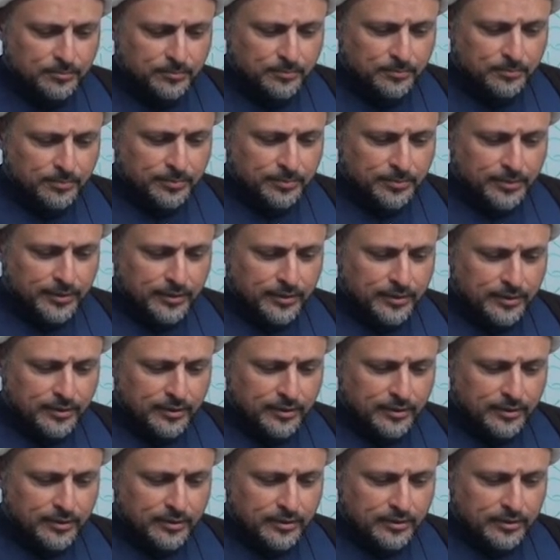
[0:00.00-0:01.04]
So it should
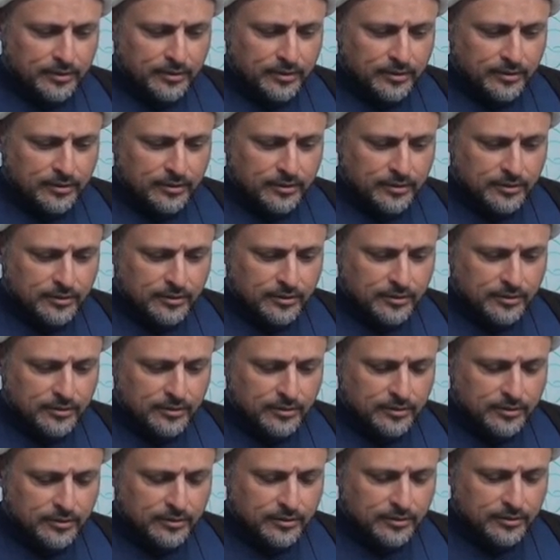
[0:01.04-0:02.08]
be
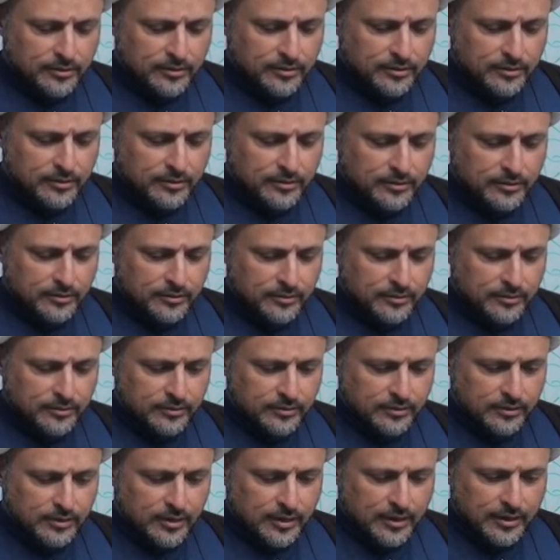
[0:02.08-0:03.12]

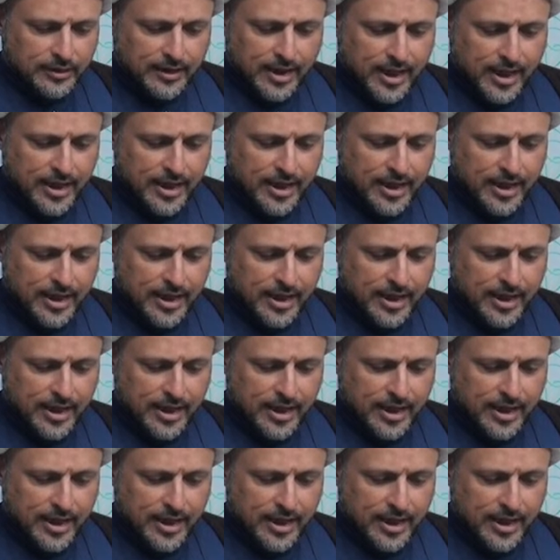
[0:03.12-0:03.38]
in...